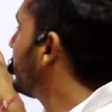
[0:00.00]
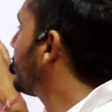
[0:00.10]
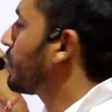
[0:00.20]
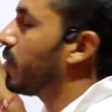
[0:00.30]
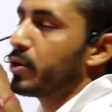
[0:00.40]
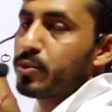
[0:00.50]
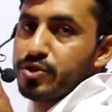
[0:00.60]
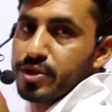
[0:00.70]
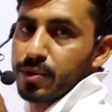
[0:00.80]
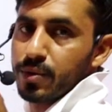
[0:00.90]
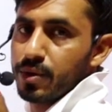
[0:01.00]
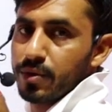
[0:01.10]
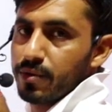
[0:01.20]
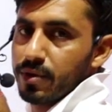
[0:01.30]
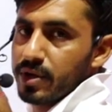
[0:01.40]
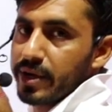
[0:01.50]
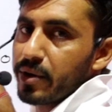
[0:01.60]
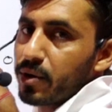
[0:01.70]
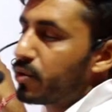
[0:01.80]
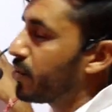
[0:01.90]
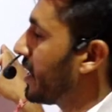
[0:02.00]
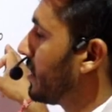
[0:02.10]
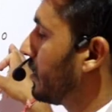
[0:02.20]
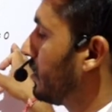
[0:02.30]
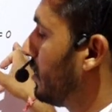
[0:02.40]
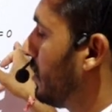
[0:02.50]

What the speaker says: is equal to 0, need not to write,